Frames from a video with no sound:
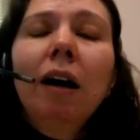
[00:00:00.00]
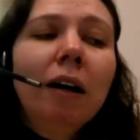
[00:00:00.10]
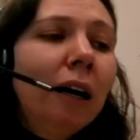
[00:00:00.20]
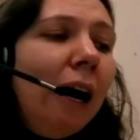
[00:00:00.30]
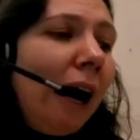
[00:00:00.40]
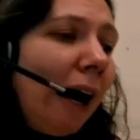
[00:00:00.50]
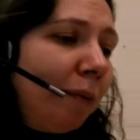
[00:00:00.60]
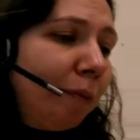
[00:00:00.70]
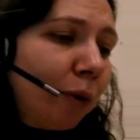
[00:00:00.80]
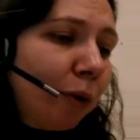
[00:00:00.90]

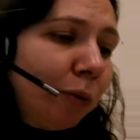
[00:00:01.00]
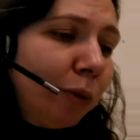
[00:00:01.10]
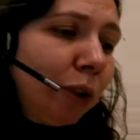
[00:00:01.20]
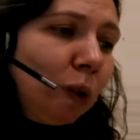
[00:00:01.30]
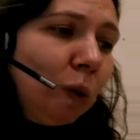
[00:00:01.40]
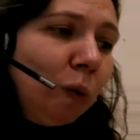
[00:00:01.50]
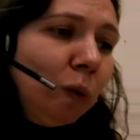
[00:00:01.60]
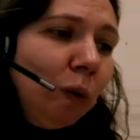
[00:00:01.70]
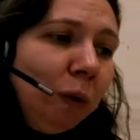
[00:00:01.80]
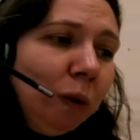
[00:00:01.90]
I promise
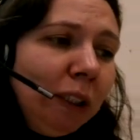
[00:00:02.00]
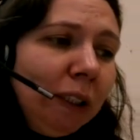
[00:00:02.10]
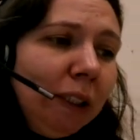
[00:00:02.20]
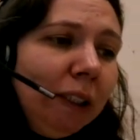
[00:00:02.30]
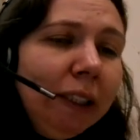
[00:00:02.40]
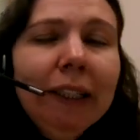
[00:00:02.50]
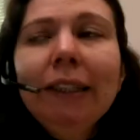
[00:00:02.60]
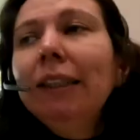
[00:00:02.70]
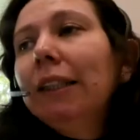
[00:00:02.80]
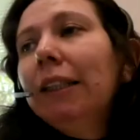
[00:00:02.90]
you on the
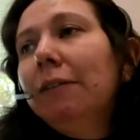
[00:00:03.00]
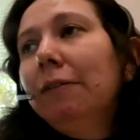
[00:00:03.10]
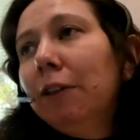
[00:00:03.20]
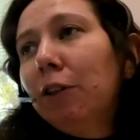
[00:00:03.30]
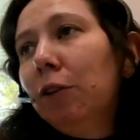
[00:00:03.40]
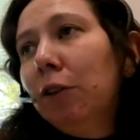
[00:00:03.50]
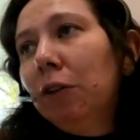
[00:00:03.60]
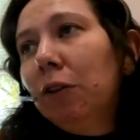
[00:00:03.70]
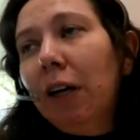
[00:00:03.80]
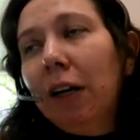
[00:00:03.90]
test, if you're
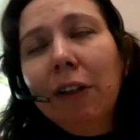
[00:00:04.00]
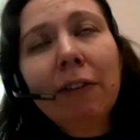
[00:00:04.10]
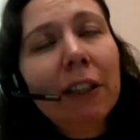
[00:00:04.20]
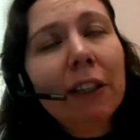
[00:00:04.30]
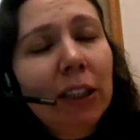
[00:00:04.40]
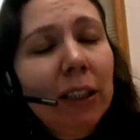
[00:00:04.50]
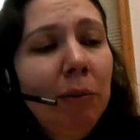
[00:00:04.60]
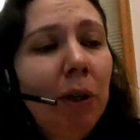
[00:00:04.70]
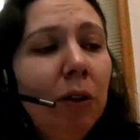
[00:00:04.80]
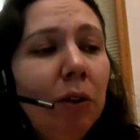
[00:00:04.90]
going to have a question
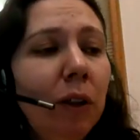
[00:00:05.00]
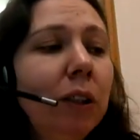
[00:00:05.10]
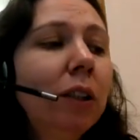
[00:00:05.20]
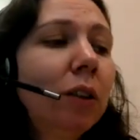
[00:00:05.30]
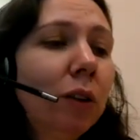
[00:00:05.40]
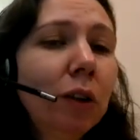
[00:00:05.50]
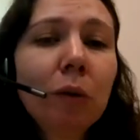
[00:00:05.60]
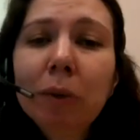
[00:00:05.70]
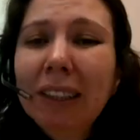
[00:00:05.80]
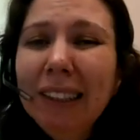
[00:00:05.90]
similar to it, it's going
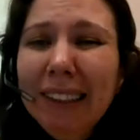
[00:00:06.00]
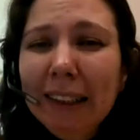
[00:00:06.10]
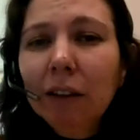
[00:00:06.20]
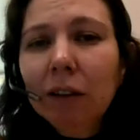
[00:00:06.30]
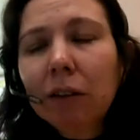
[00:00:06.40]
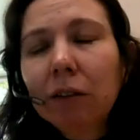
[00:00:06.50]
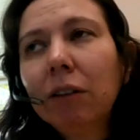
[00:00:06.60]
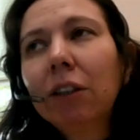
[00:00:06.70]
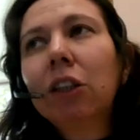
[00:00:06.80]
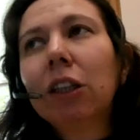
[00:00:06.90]
to be distinct
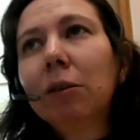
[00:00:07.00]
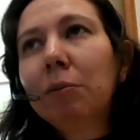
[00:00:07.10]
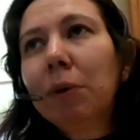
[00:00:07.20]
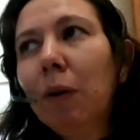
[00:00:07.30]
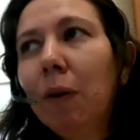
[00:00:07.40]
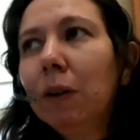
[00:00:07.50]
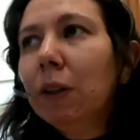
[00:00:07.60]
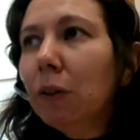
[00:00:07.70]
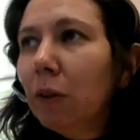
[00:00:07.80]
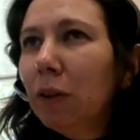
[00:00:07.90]
roots just
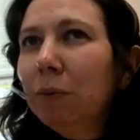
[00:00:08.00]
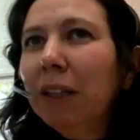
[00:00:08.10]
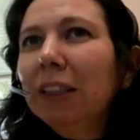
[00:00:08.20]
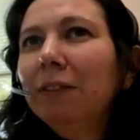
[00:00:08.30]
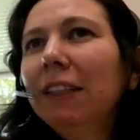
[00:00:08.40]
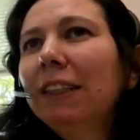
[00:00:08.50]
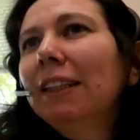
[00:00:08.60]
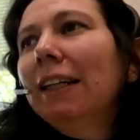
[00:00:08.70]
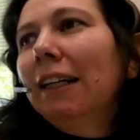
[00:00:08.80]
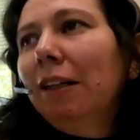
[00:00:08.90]
because, you know, it makes things
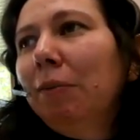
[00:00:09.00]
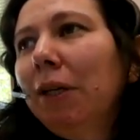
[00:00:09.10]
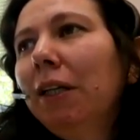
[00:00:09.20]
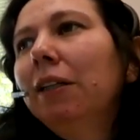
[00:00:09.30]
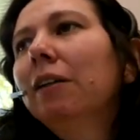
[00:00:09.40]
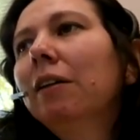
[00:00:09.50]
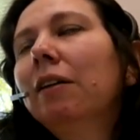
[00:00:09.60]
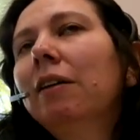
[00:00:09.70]
a tiny bit